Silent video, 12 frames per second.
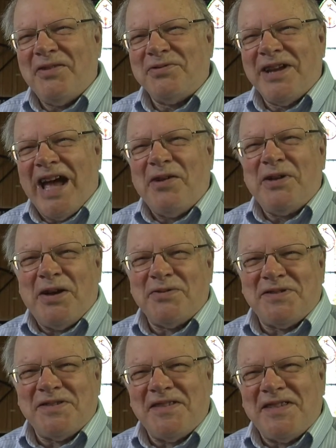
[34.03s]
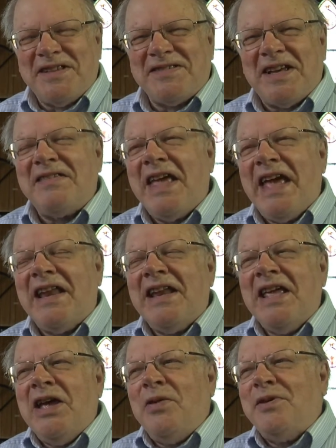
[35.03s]
outhouses and things like that.
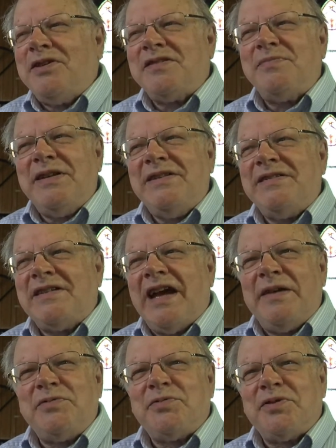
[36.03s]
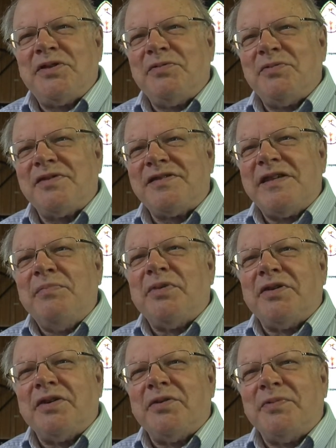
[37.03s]
We just mean times were
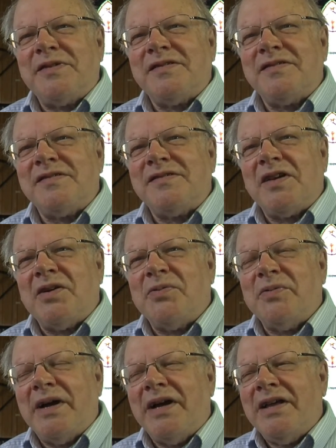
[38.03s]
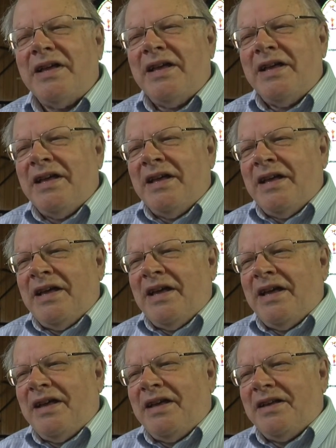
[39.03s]
simpler. It wasn't so
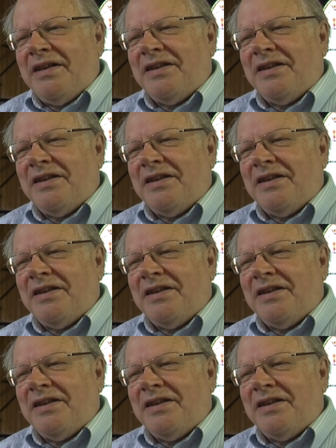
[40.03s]
how